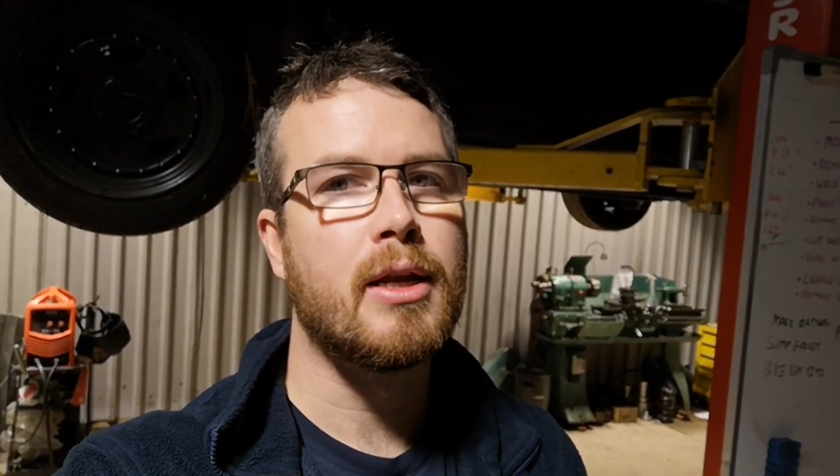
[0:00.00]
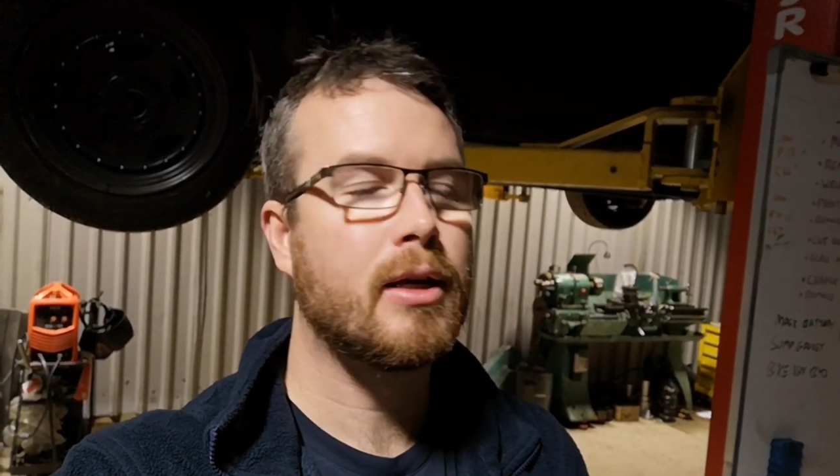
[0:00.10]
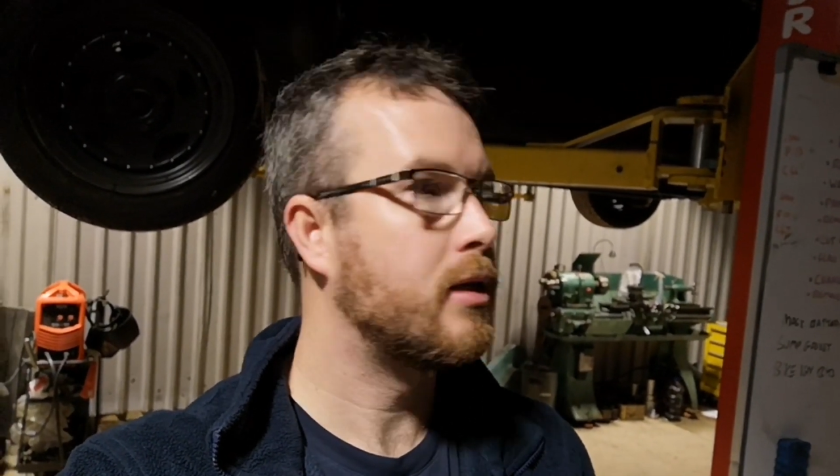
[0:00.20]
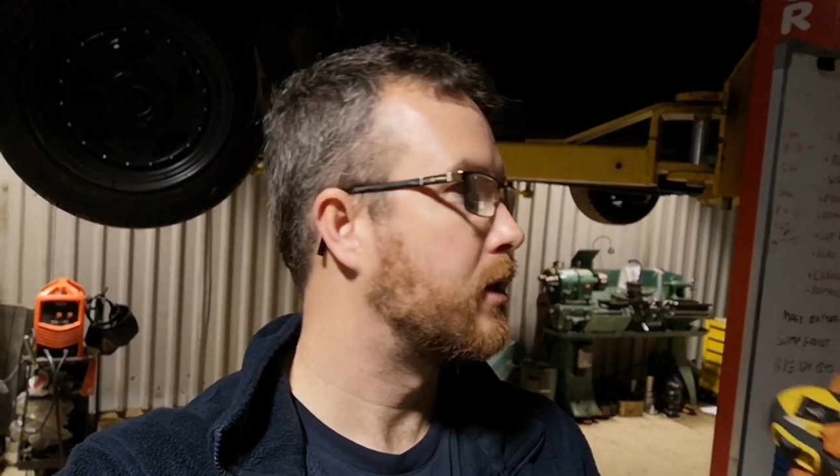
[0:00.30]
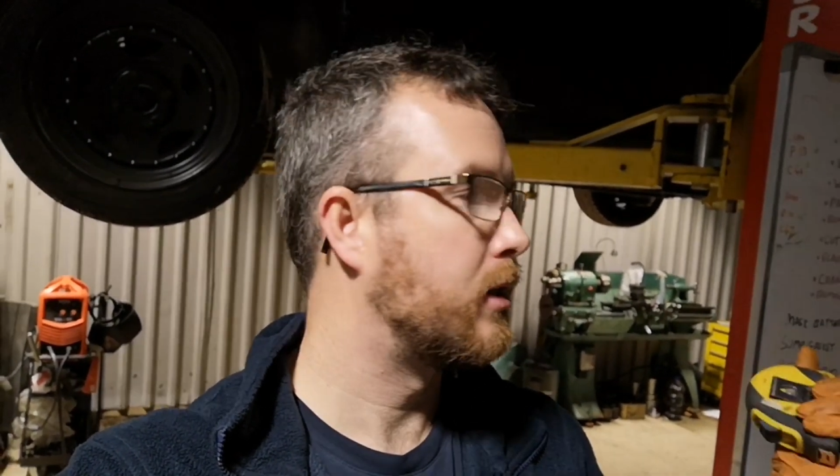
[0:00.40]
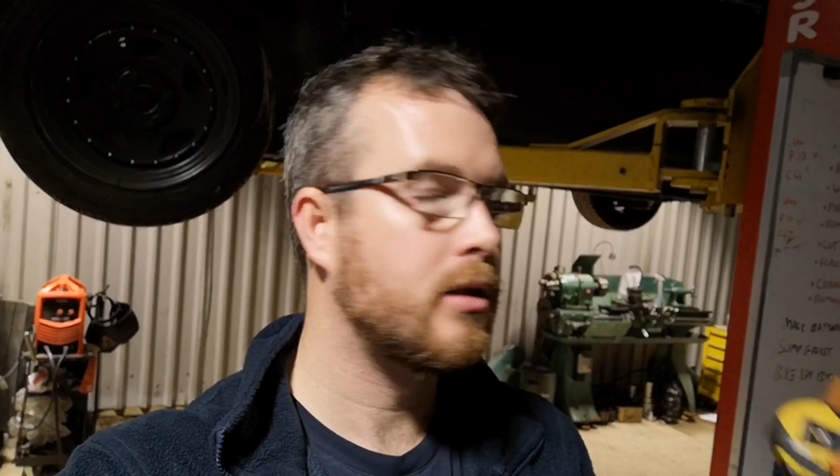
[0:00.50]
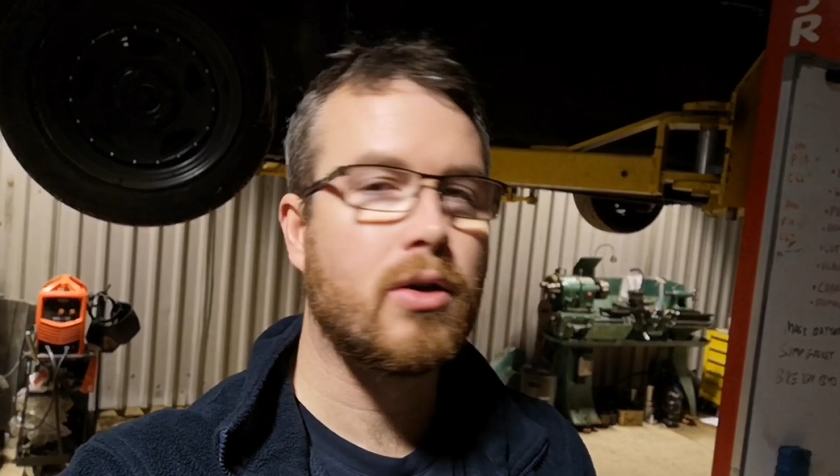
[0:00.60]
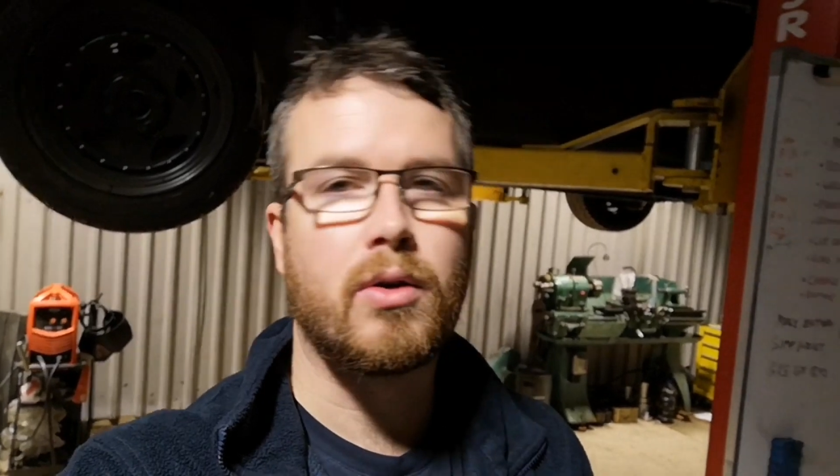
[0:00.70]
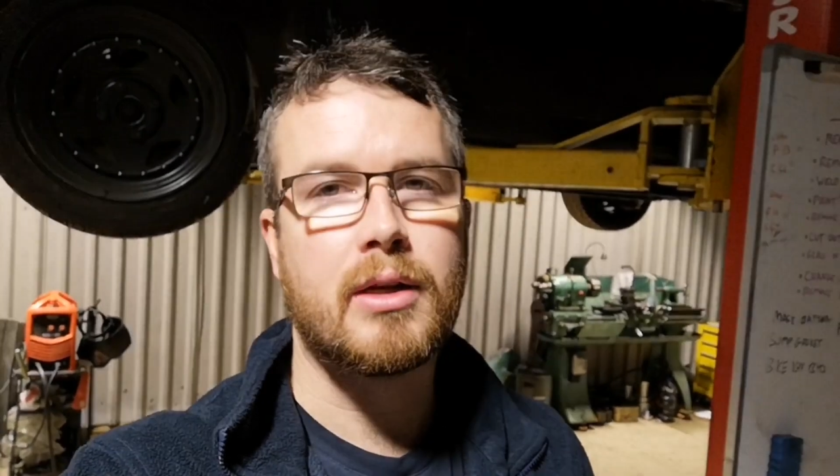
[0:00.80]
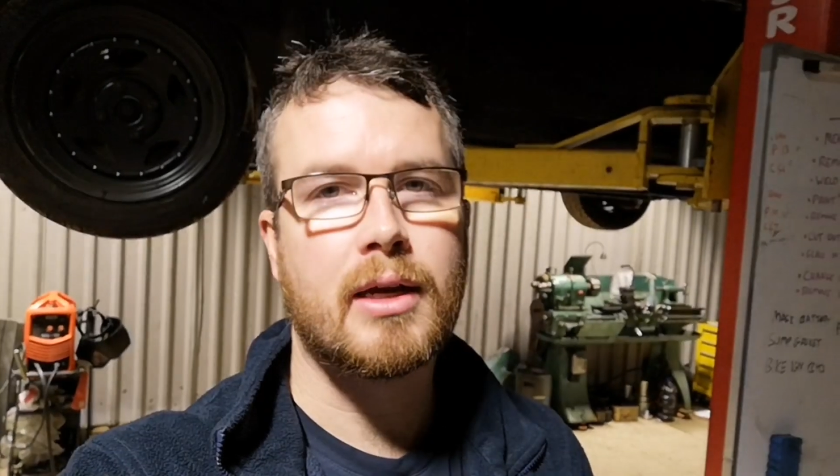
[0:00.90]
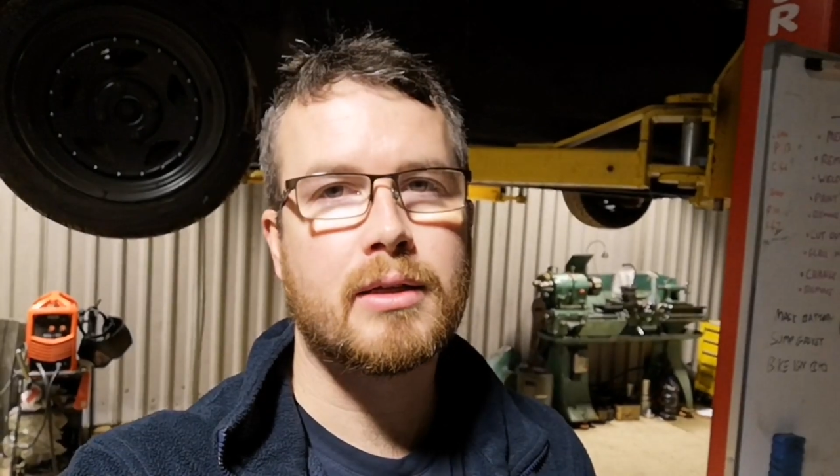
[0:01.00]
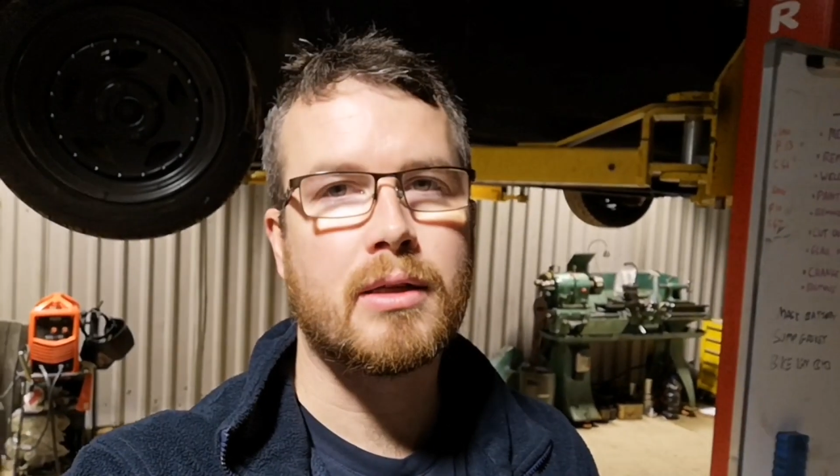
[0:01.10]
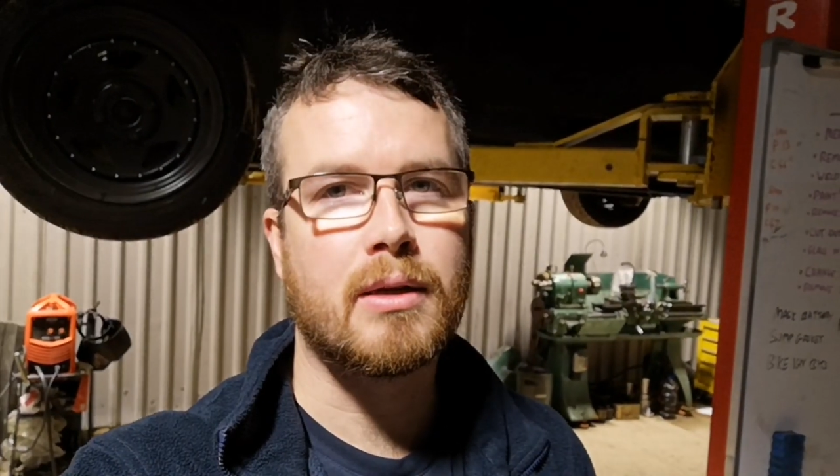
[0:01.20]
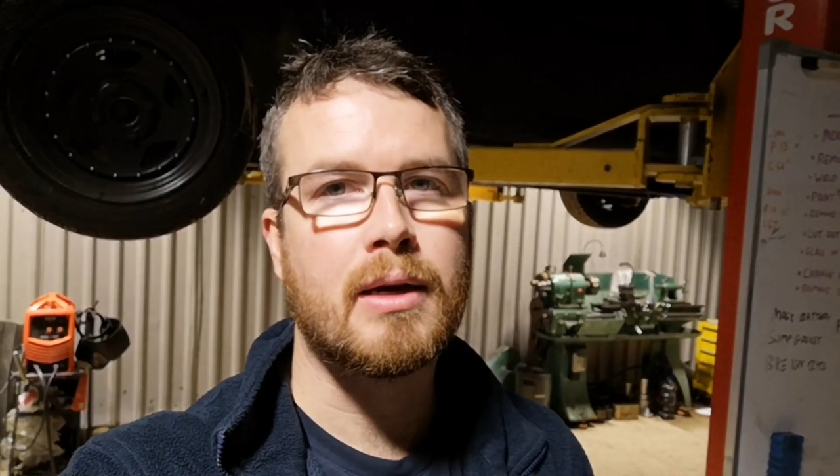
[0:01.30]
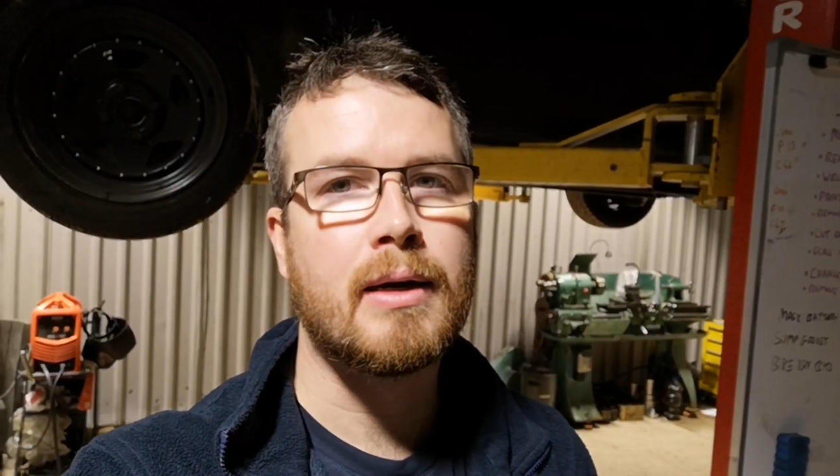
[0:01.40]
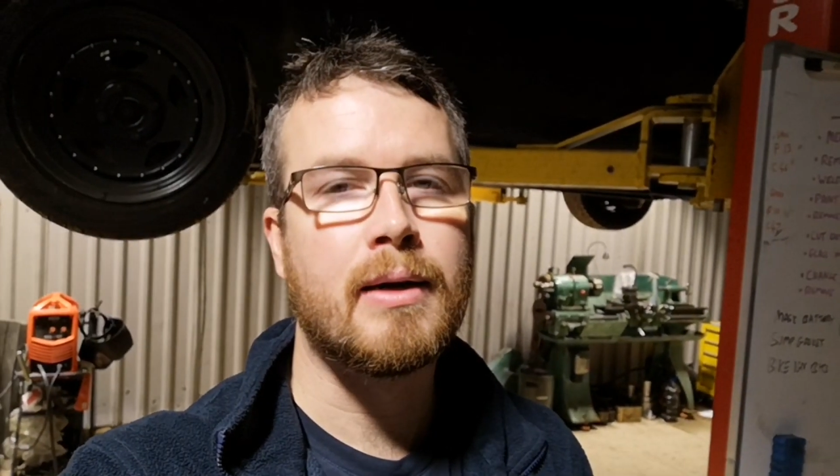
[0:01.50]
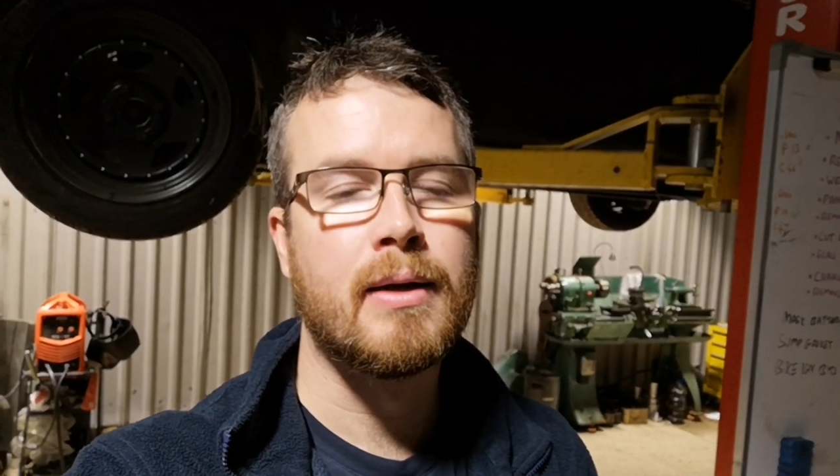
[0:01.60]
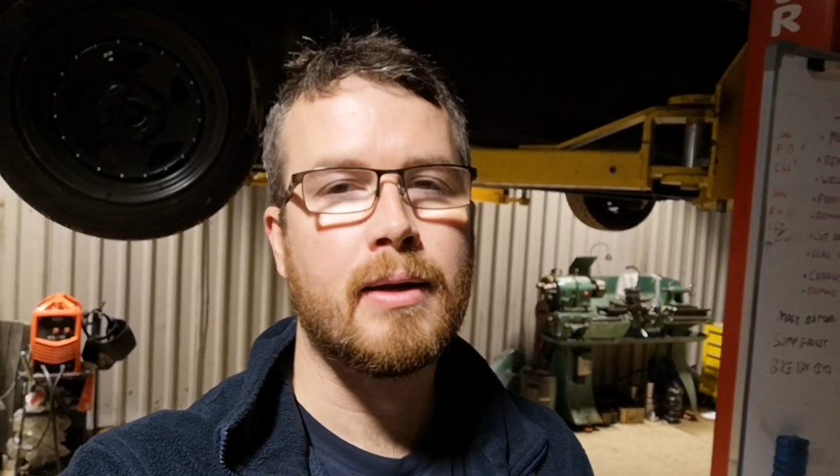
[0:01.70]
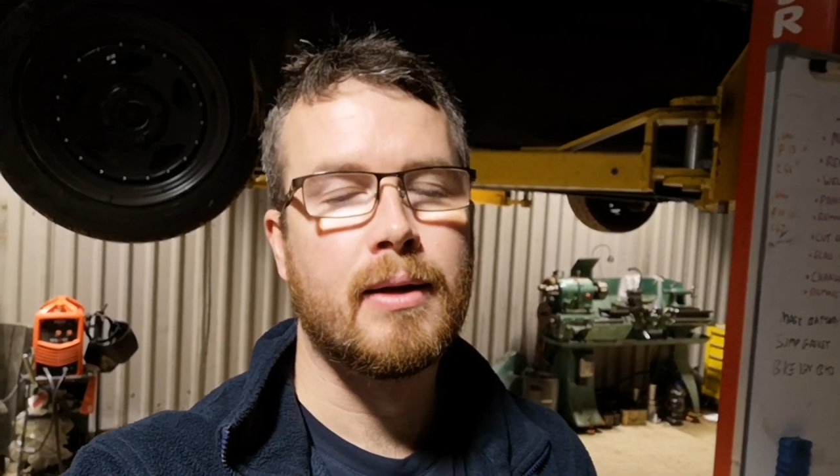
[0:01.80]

in it because it's a solid axle car